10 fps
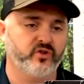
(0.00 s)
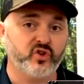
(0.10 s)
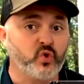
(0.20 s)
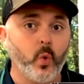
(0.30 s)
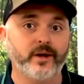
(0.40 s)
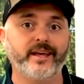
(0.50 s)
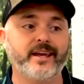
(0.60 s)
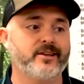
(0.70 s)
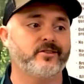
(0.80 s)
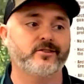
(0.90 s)
It's 28
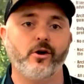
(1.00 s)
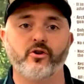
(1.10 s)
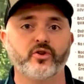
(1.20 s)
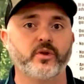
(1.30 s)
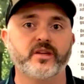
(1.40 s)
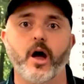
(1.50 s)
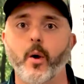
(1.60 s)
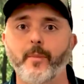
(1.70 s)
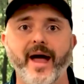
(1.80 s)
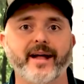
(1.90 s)
inches long, so it's
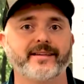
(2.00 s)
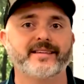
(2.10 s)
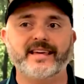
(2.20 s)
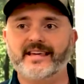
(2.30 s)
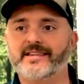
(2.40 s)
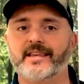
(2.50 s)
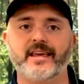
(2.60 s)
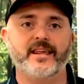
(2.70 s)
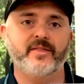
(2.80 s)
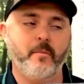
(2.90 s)
compact. It's easy to
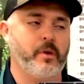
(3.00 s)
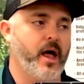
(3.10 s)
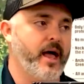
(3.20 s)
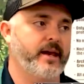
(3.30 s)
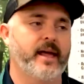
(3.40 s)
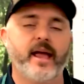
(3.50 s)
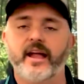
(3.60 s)
get in that blind.